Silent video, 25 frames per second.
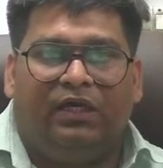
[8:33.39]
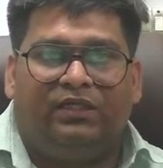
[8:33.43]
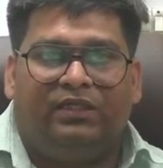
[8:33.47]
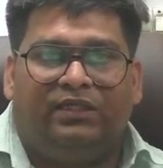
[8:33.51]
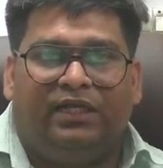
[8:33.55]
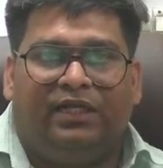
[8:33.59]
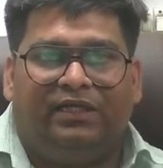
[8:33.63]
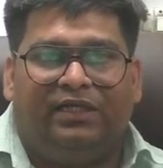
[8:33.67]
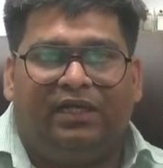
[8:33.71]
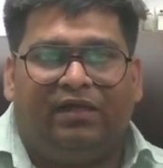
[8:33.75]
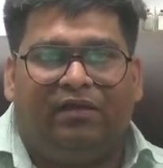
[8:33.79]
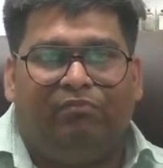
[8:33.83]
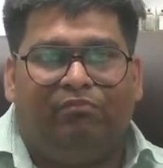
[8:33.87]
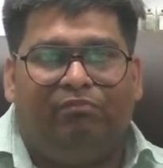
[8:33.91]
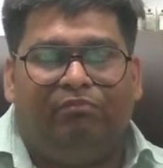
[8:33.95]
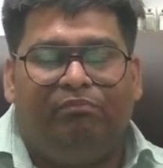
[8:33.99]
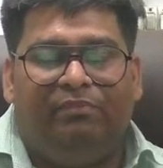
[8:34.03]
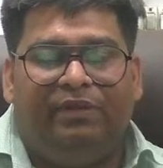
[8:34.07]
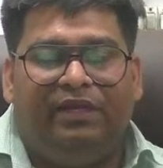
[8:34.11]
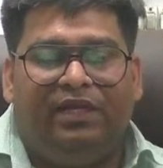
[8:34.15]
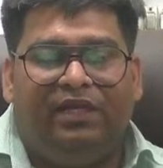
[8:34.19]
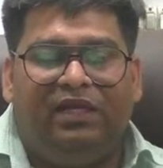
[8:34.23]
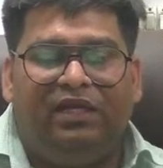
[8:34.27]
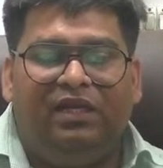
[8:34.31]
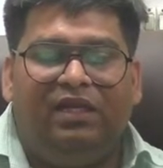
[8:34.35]
that are
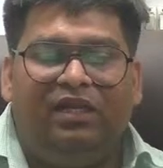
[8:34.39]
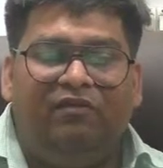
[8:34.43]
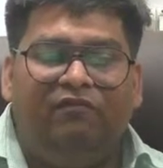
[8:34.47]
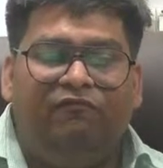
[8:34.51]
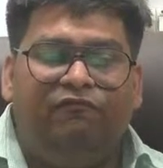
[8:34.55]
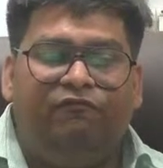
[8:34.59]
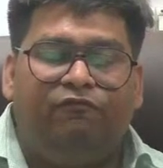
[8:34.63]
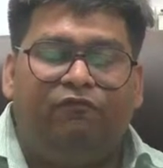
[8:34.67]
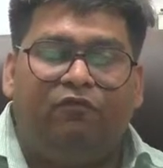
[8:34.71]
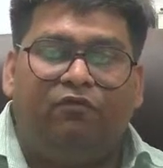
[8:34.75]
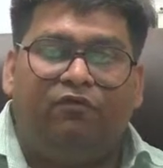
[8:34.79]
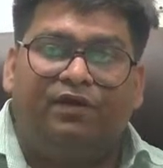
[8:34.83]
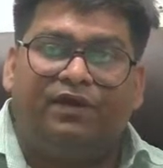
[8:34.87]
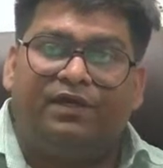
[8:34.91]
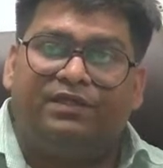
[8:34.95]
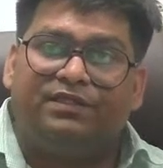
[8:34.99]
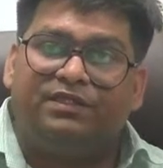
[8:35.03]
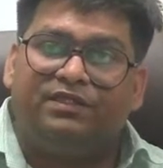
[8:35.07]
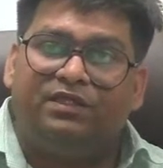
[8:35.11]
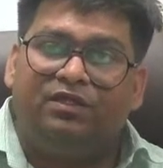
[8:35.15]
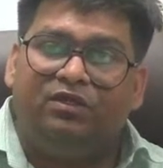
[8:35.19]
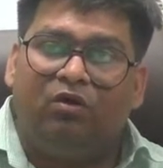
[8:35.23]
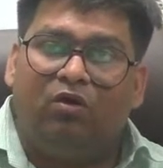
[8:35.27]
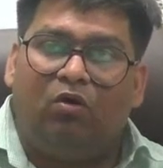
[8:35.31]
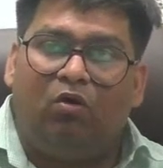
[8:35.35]
mainly
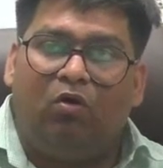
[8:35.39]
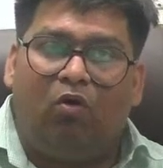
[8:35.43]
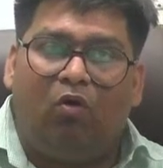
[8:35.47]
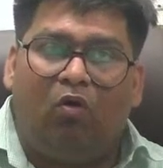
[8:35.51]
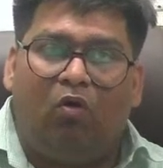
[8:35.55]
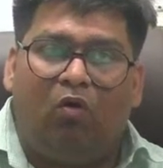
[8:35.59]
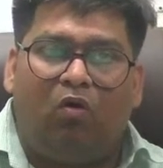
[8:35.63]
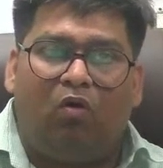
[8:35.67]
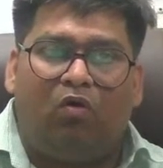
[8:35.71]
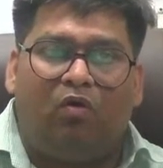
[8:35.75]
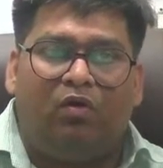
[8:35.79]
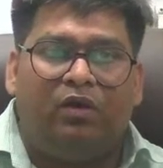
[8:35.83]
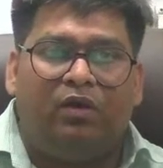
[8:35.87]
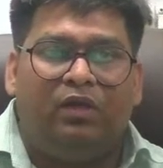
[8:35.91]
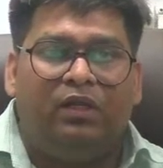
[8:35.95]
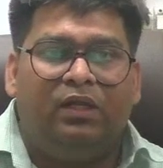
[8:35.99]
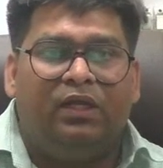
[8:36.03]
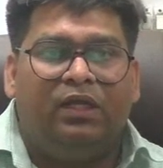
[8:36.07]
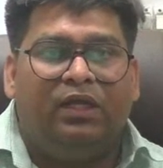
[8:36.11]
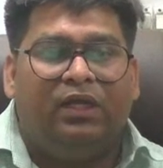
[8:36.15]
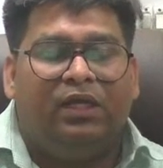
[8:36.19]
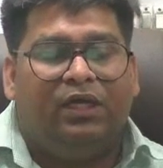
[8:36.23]
focusing on,